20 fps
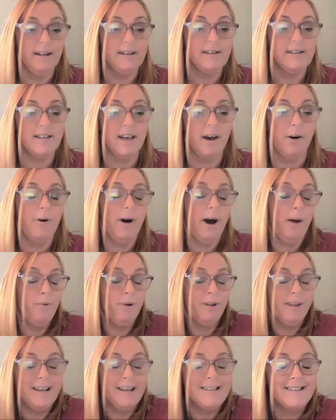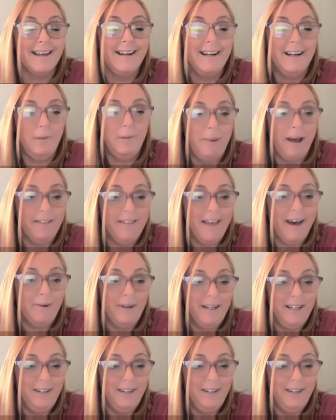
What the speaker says: So I'm really excited about that one.